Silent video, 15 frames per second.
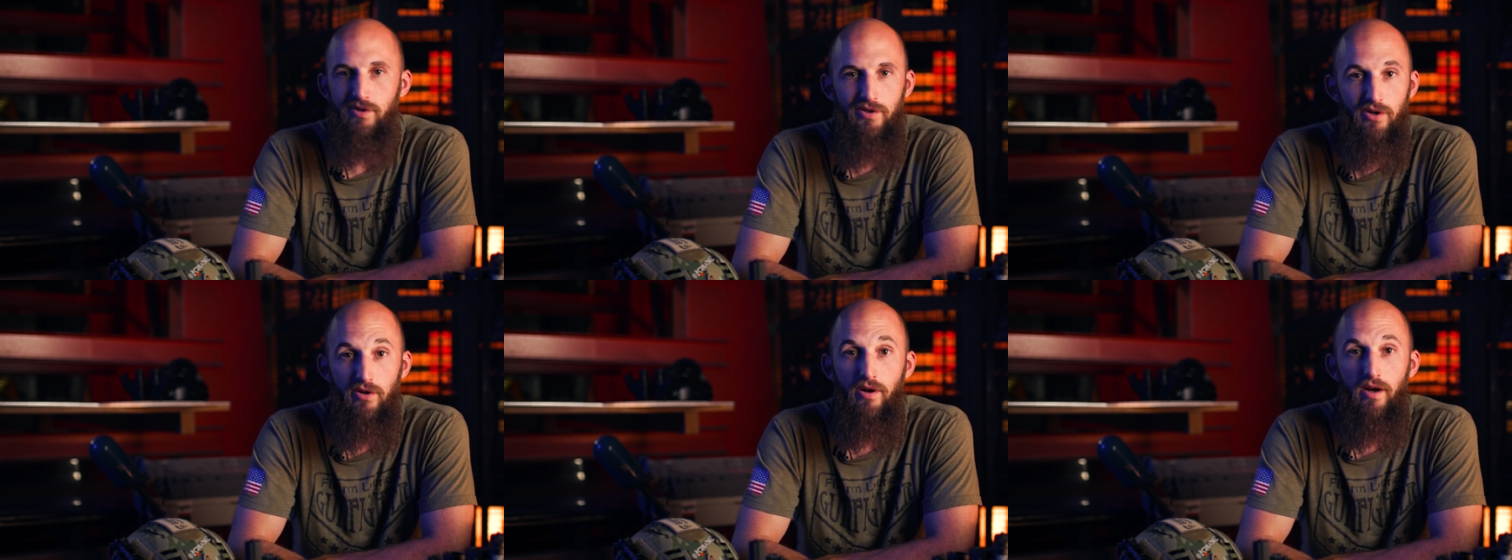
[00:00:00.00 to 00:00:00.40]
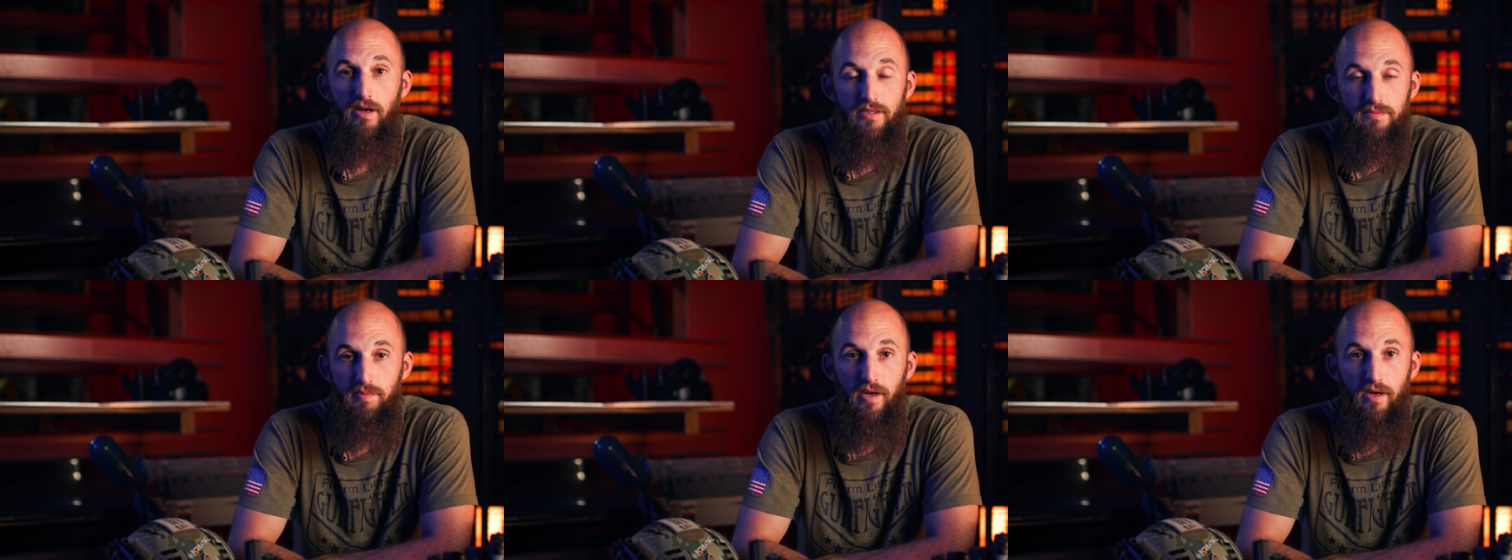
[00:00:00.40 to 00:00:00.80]
you're
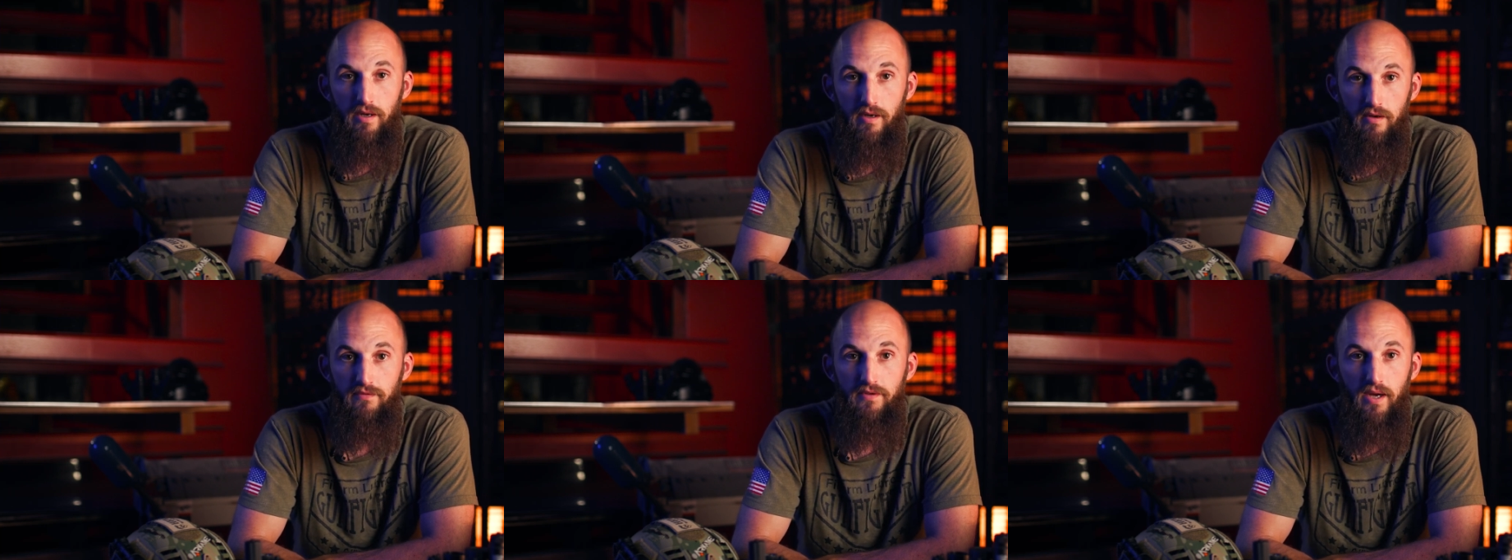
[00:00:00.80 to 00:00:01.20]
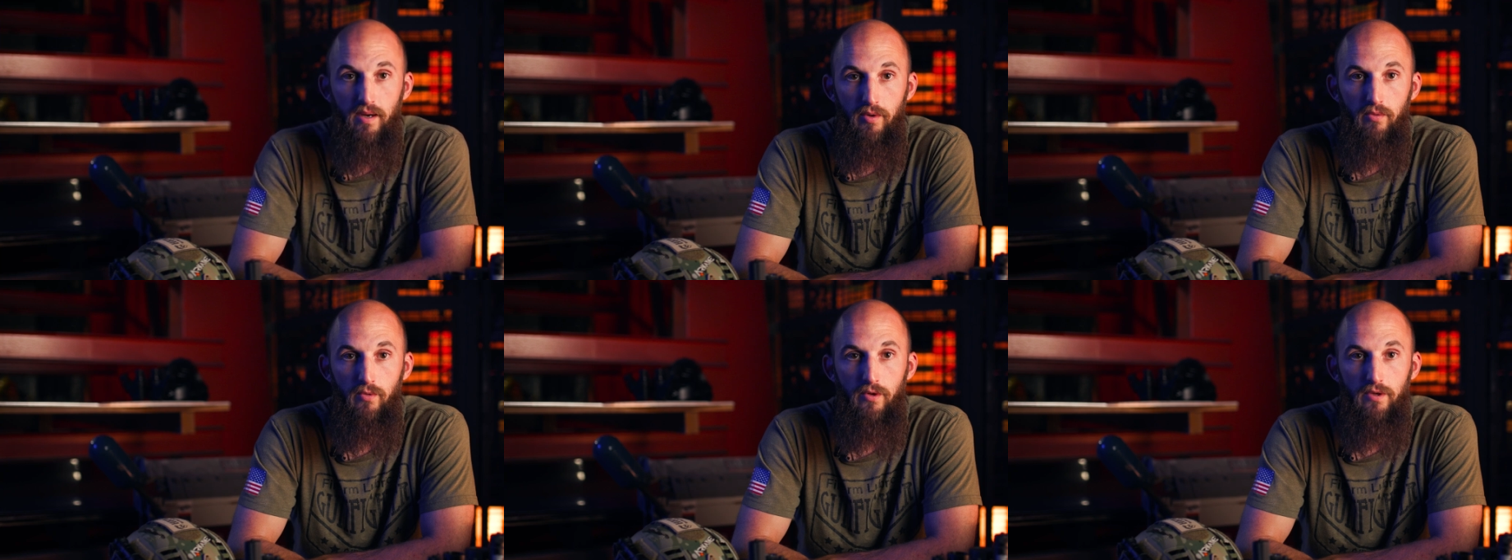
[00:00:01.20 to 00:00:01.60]
not spending enough time
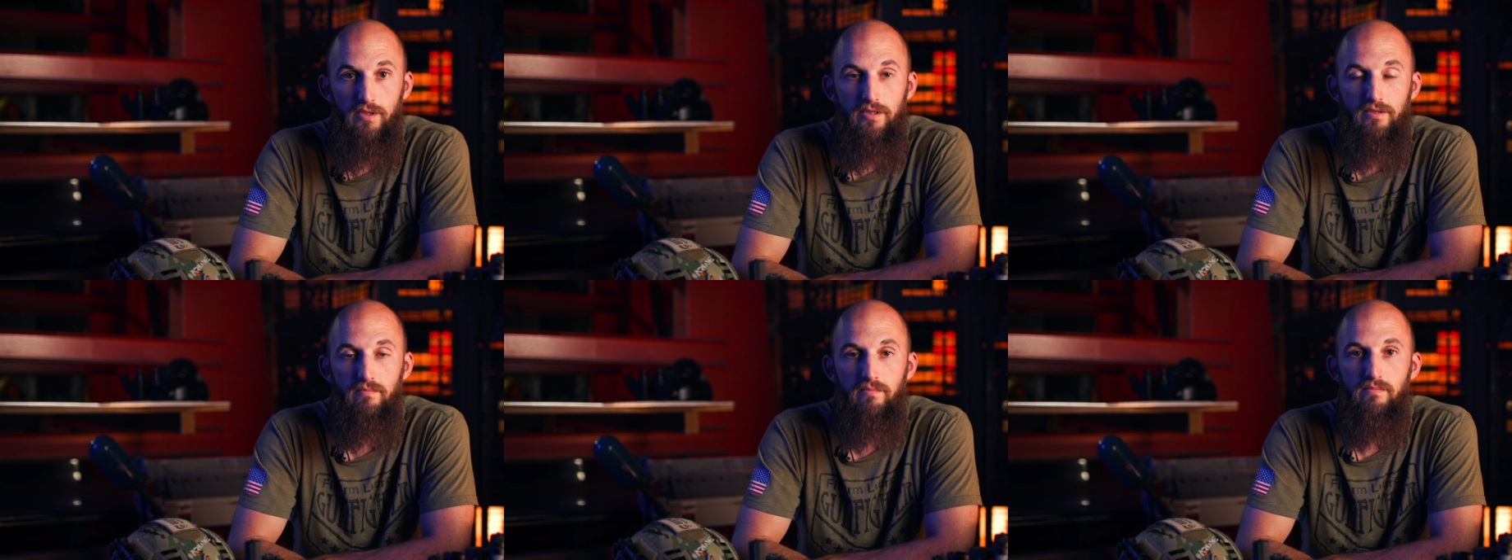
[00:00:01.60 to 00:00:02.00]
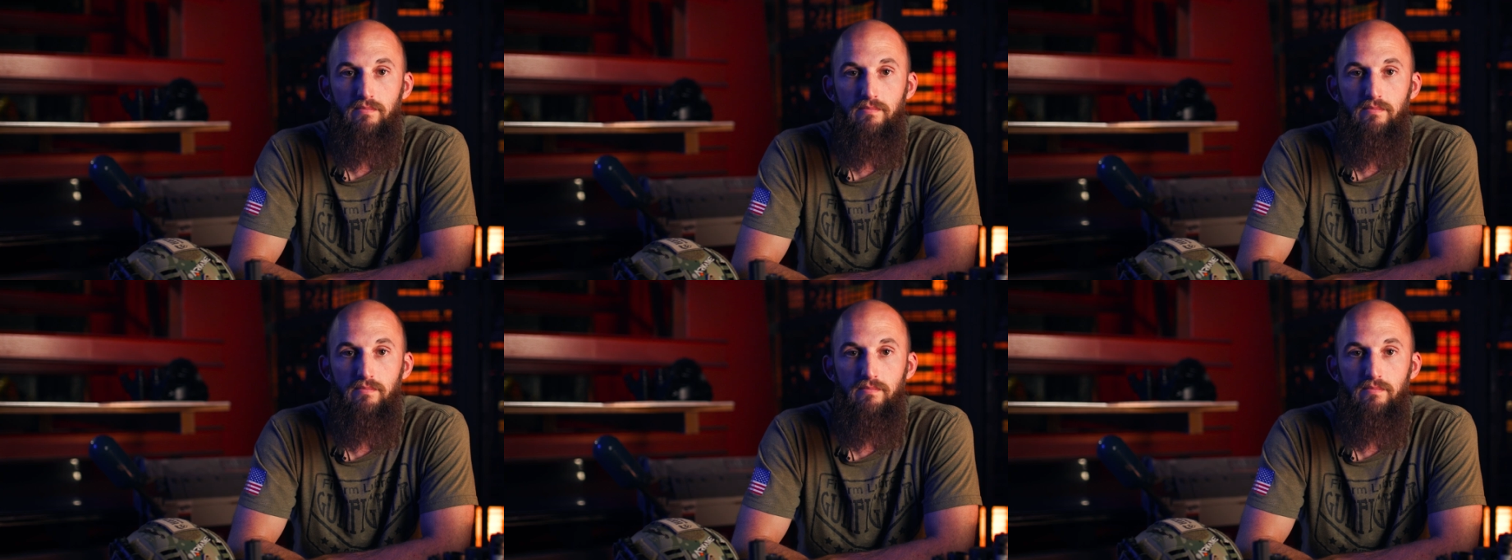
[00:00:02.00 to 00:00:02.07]
in the woods.